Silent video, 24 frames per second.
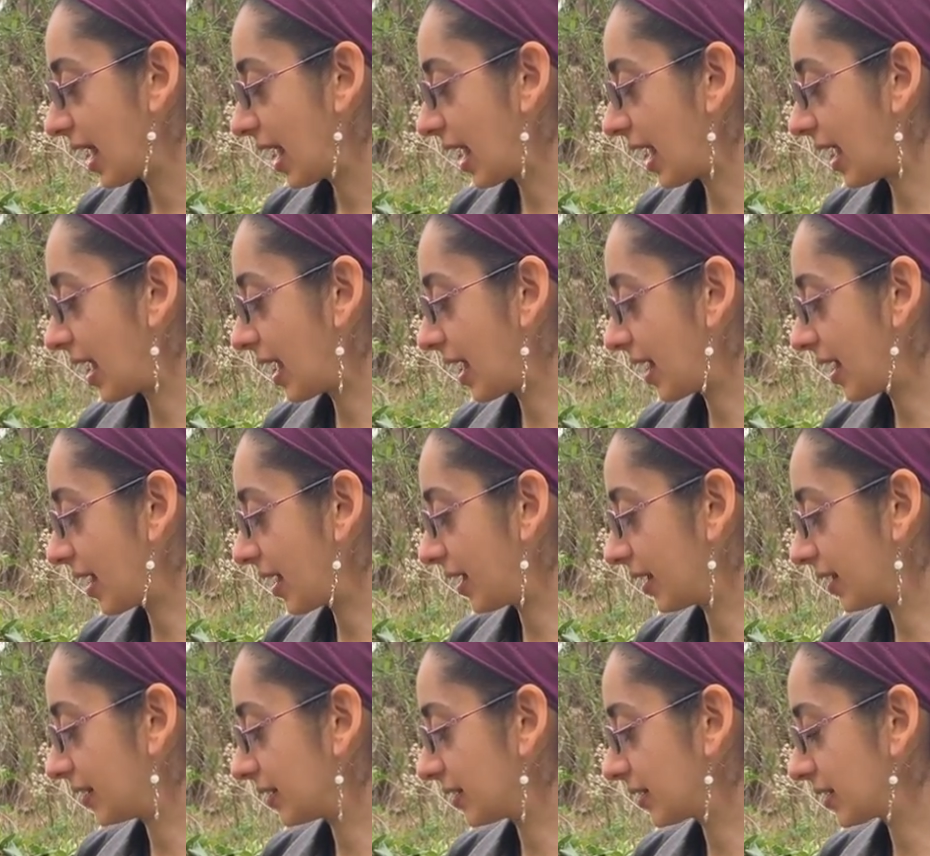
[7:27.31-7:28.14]

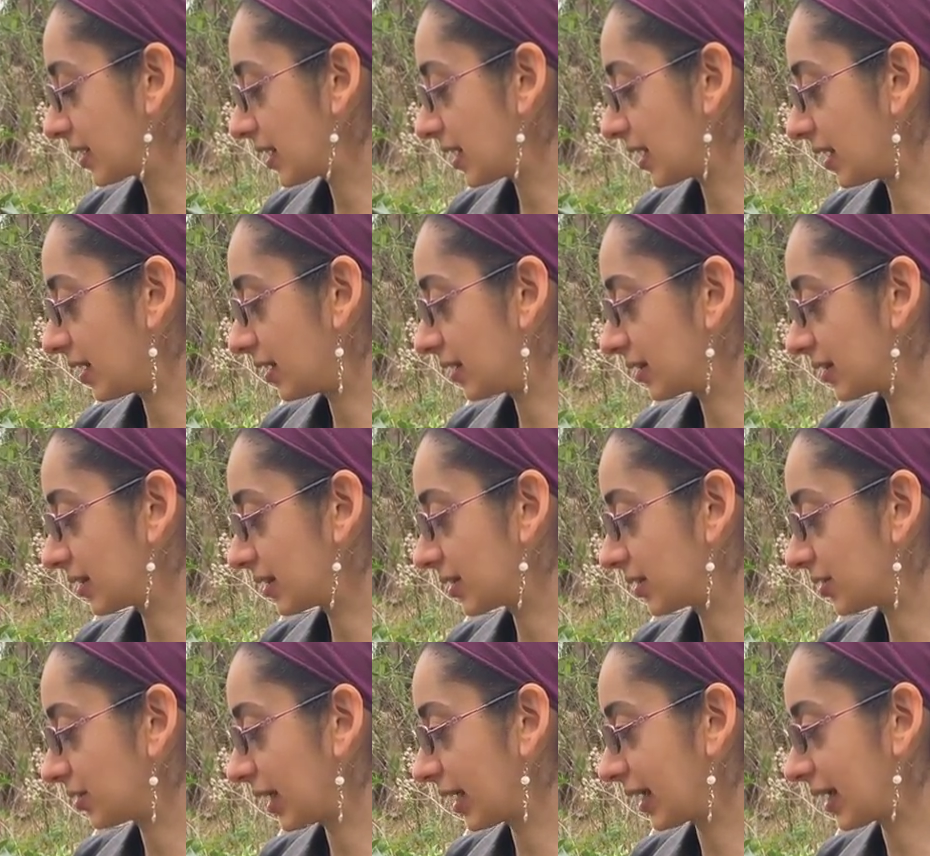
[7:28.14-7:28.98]
And
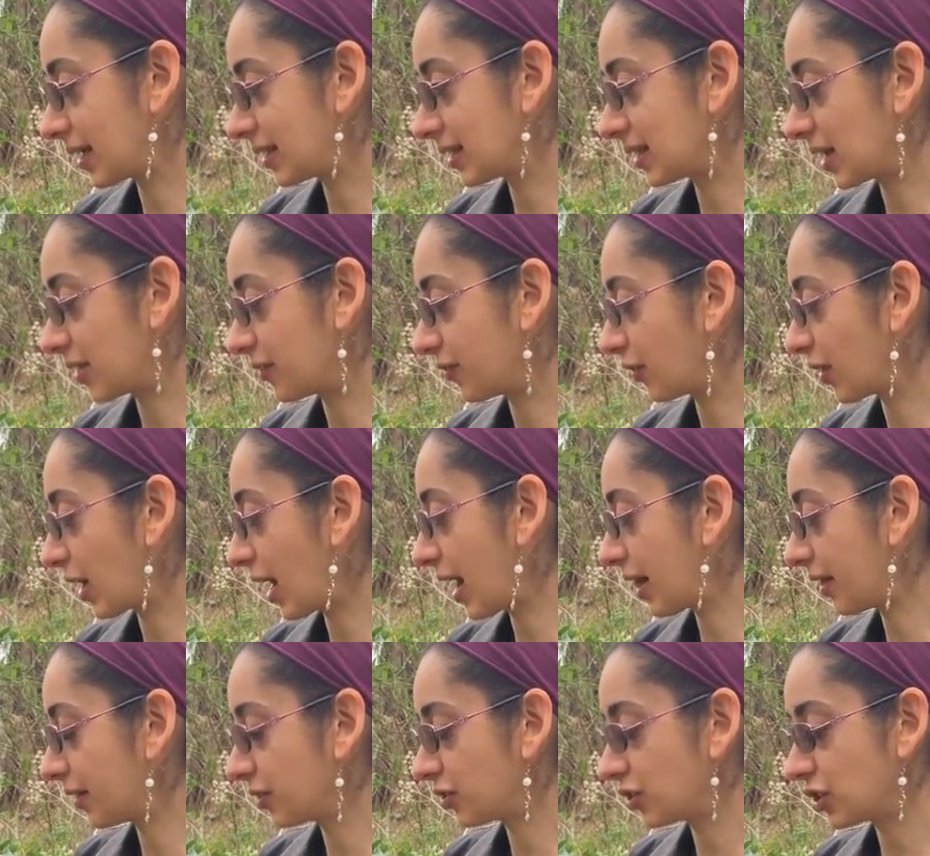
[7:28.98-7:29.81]
it's, like I said, for
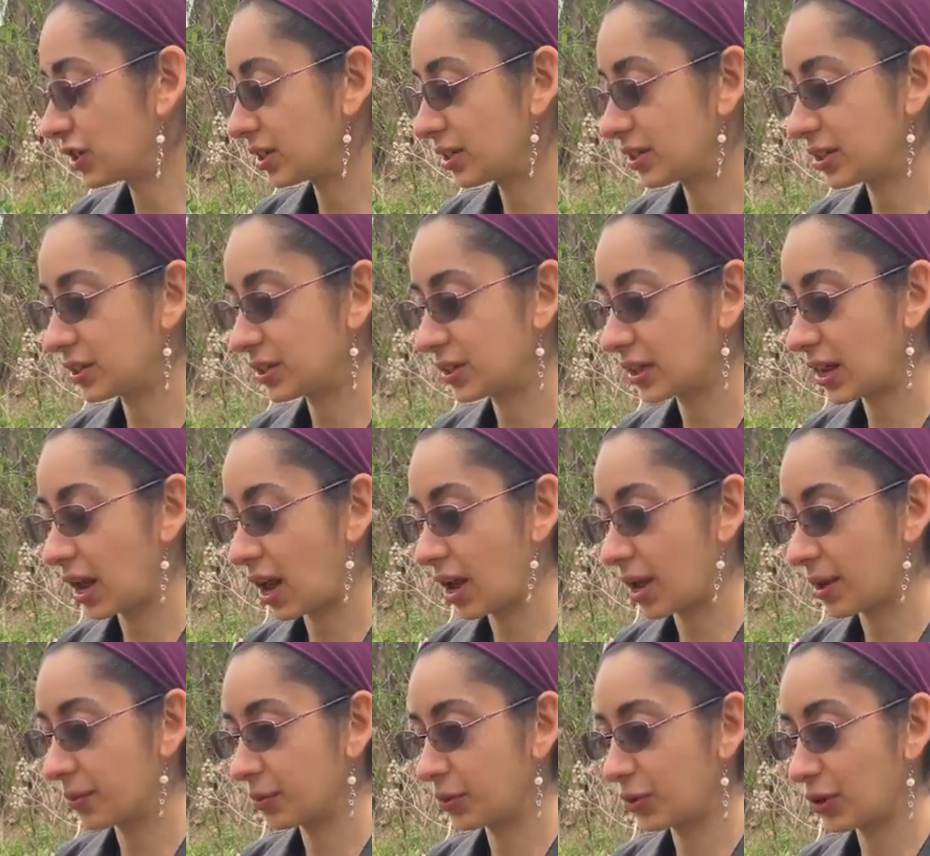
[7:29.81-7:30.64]
allergies,
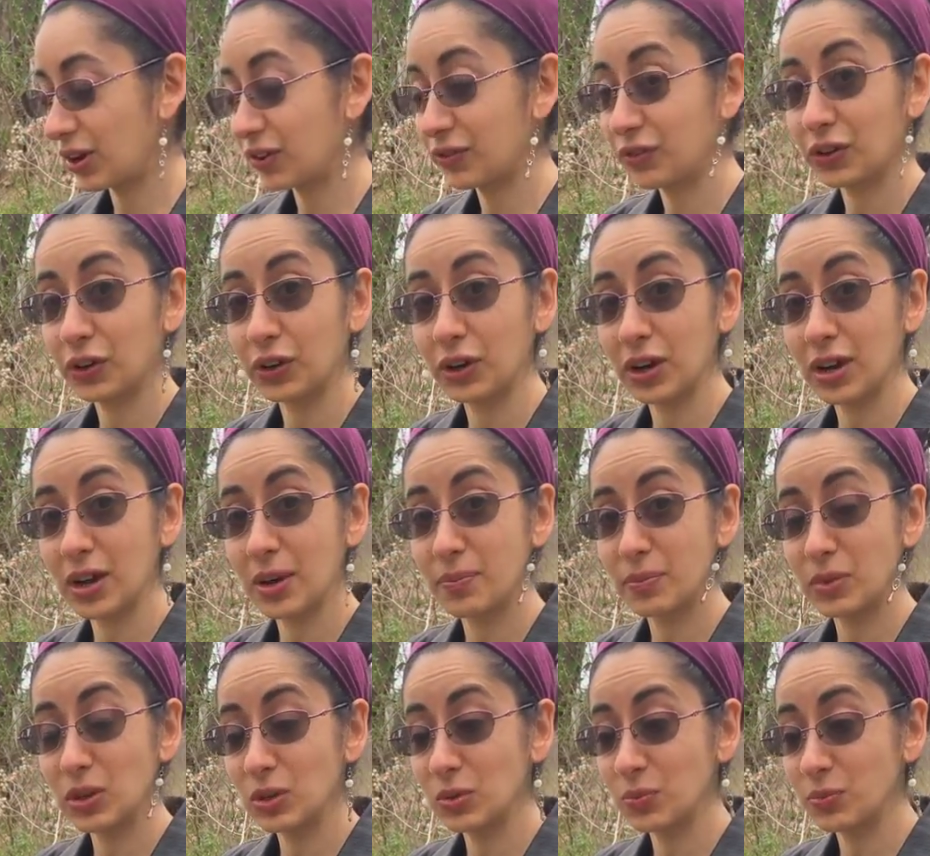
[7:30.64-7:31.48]
great for
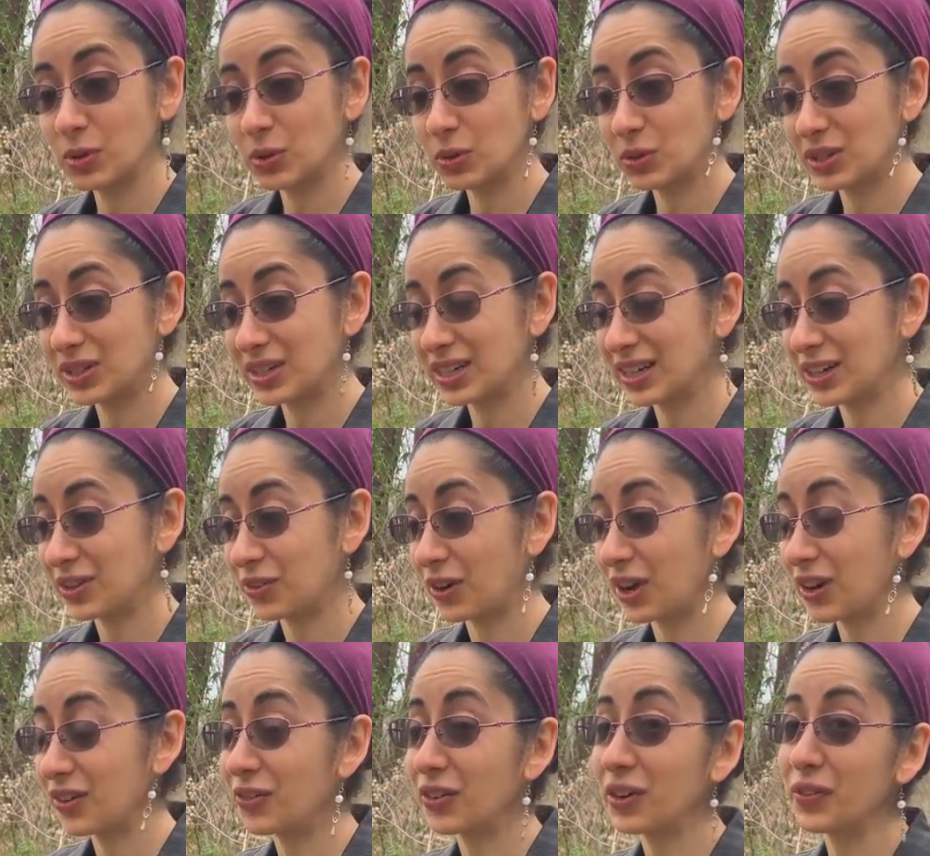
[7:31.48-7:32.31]
immune boosting,
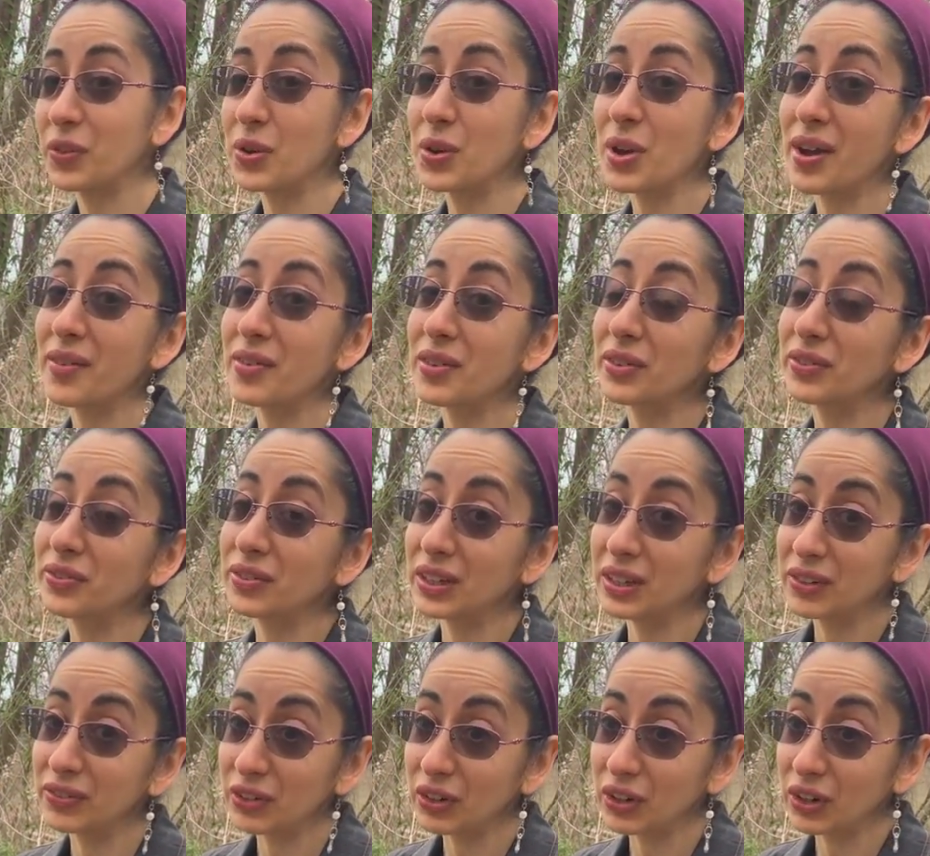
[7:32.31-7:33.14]
great for if you have a
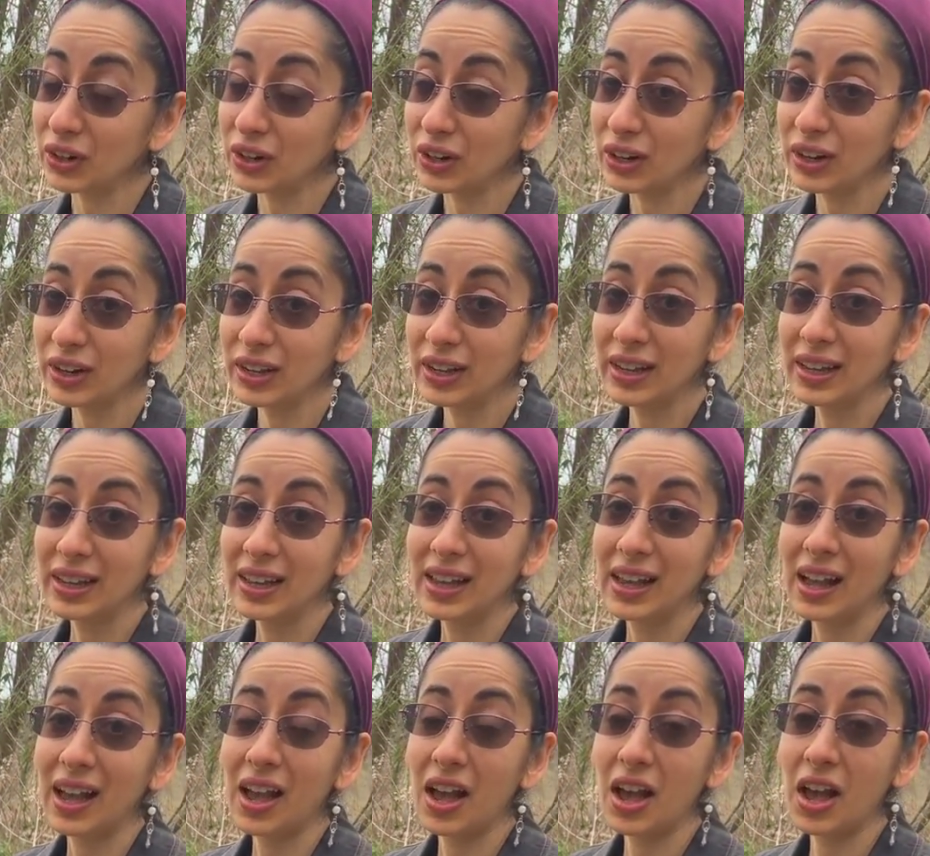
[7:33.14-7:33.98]
fever,
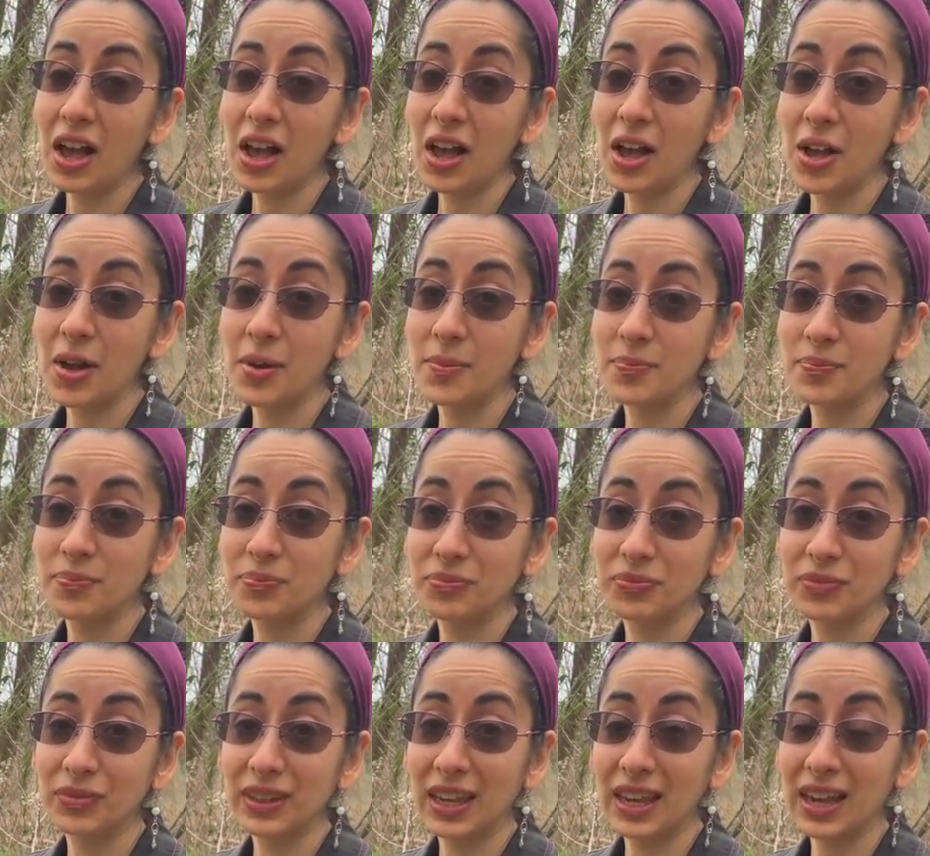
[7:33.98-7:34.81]

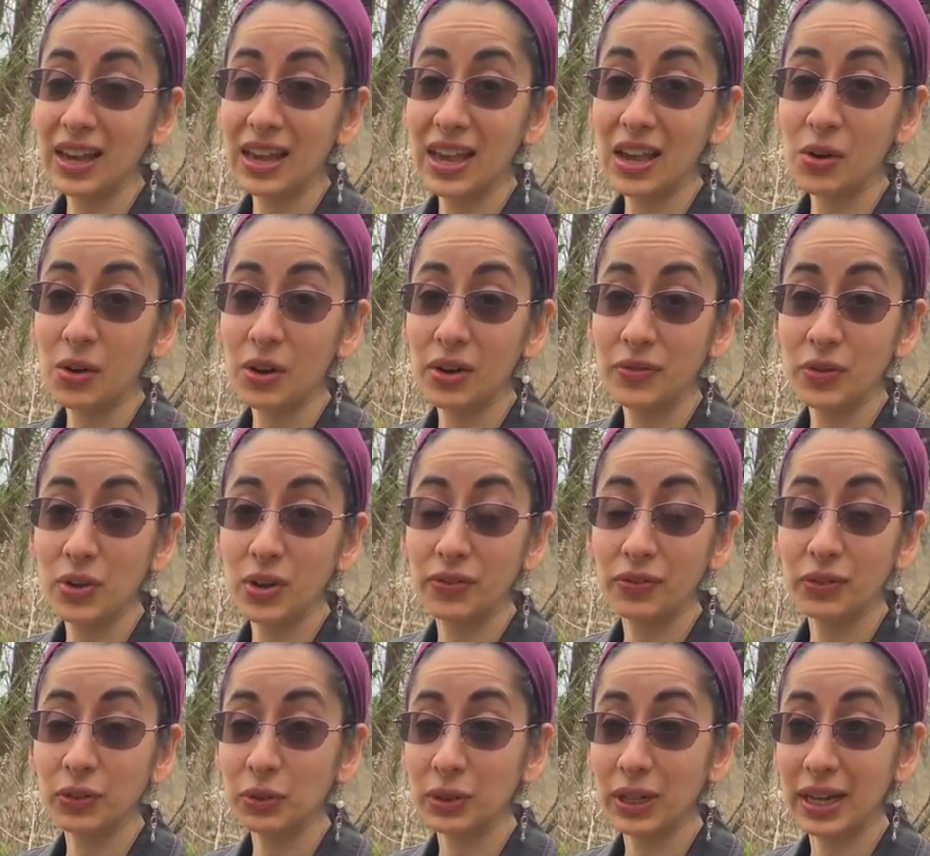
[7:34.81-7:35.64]
or if you
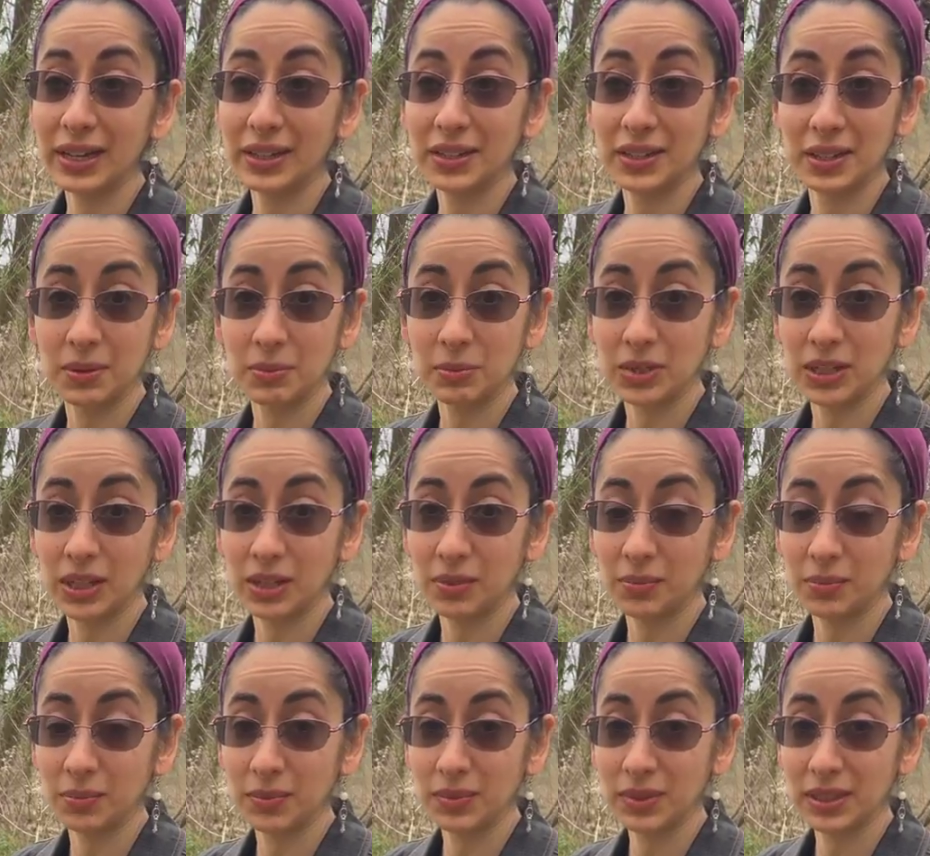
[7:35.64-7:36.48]
have flu-like
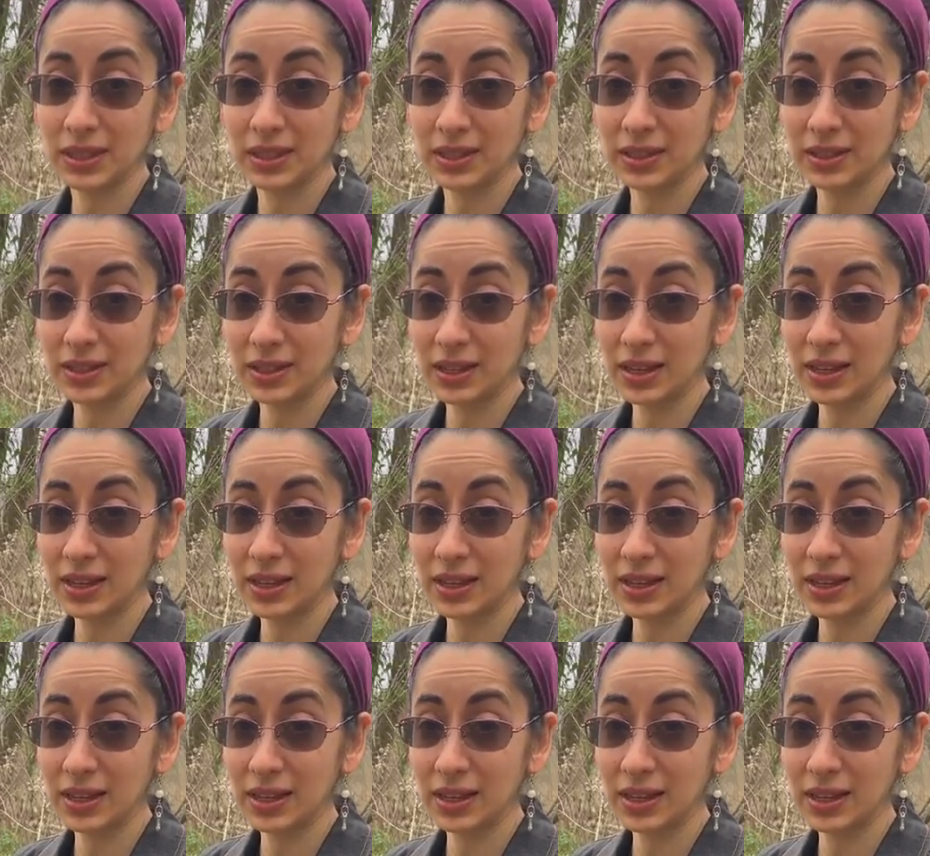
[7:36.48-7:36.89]
symptoms.